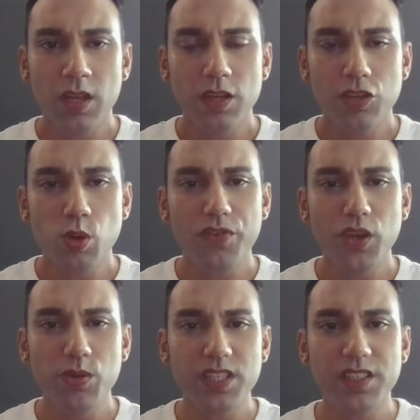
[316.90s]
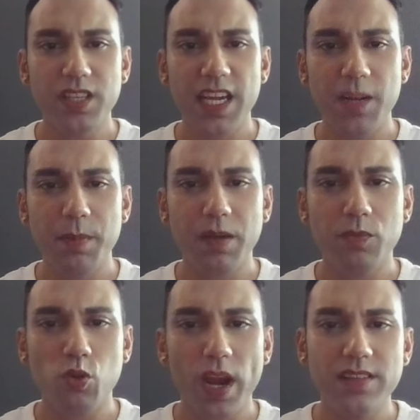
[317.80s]
So if you succeed and
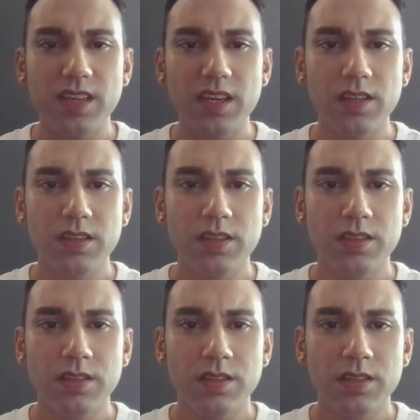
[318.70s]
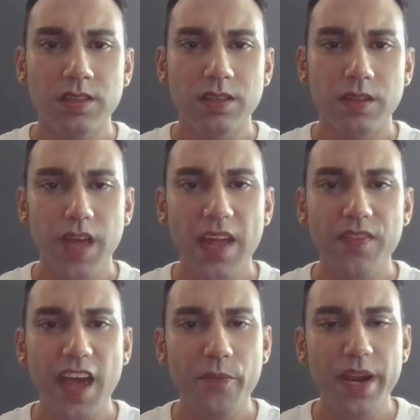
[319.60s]
become greater, then
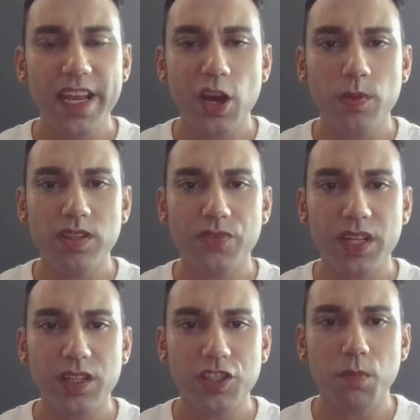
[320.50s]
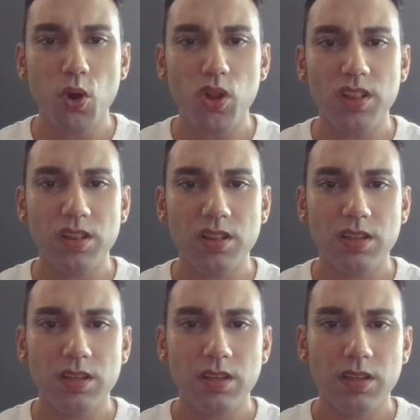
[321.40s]
they're really going to feel small,
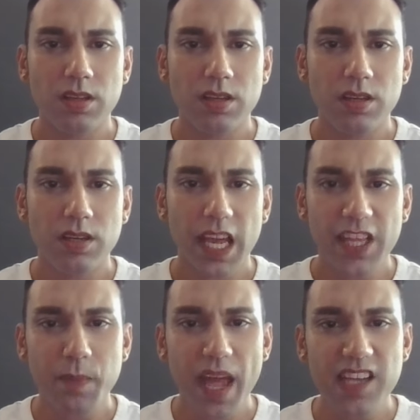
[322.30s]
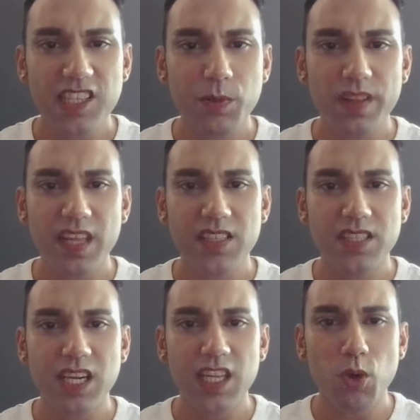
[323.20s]
especially when they
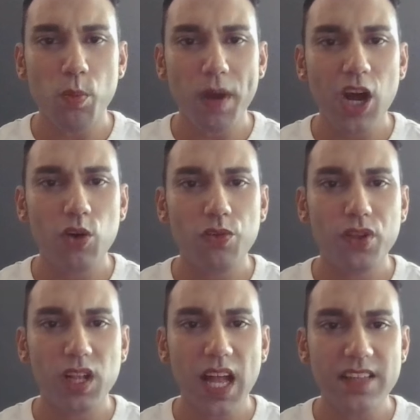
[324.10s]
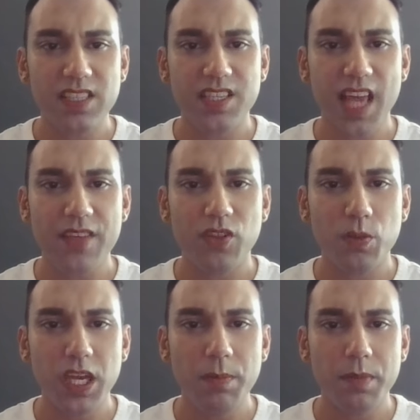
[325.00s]
see the more powerful and successful
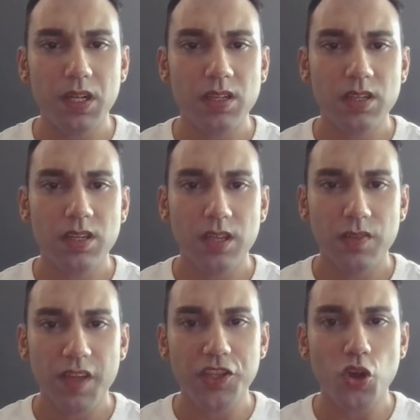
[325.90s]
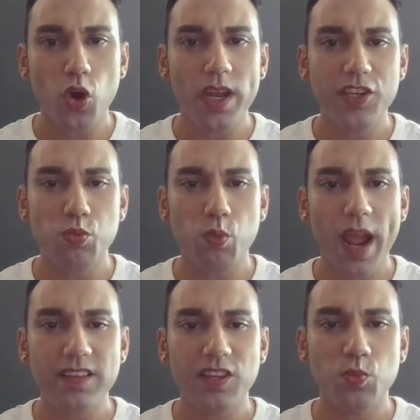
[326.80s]
people that you're
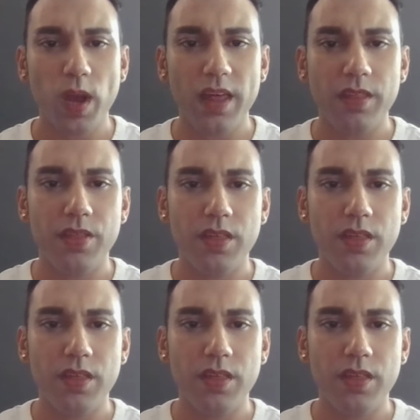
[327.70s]
interacting with.